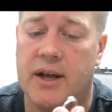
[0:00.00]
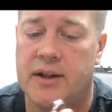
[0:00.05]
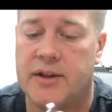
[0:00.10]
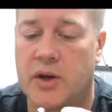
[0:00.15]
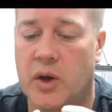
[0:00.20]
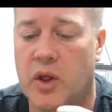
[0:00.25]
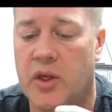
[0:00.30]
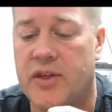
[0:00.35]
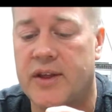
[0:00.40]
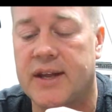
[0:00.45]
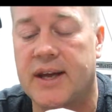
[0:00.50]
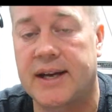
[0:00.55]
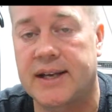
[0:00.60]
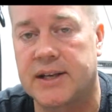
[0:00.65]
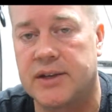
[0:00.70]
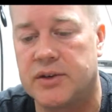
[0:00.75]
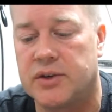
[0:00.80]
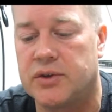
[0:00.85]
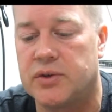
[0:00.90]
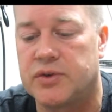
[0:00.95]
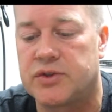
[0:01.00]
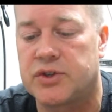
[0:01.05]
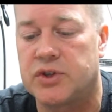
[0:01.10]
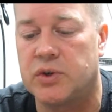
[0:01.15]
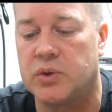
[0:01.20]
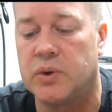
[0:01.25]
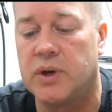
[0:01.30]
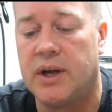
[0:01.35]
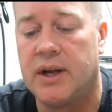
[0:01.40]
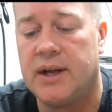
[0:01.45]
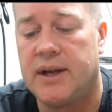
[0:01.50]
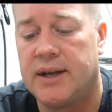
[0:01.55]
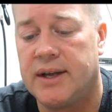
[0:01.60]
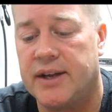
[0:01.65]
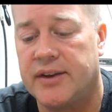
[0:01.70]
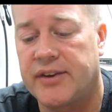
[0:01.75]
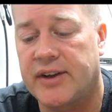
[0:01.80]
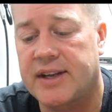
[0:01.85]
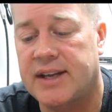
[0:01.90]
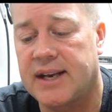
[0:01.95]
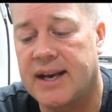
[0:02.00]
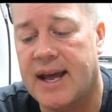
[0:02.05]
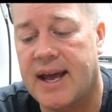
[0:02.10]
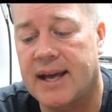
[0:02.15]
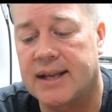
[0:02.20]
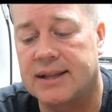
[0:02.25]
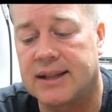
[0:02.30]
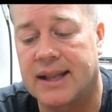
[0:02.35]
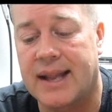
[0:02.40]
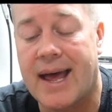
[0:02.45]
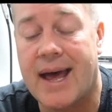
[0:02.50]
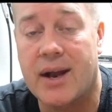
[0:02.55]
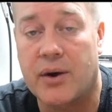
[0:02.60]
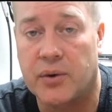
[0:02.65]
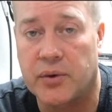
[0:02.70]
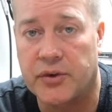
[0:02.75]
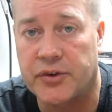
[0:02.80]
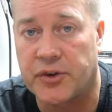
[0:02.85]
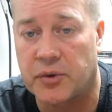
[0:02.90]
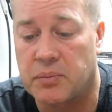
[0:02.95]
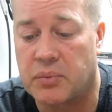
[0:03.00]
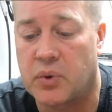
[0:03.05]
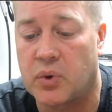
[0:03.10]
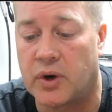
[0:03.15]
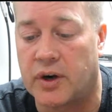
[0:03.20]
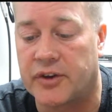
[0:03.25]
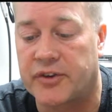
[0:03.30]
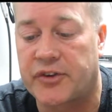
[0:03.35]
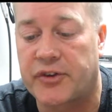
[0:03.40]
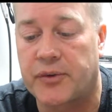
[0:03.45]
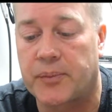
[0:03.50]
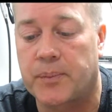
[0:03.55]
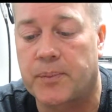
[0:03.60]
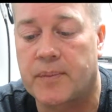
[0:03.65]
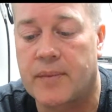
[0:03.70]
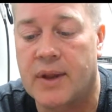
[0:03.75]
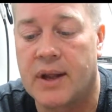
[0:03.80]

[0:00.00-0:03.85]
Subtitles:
The other thing I can do too is I can add lateral supports.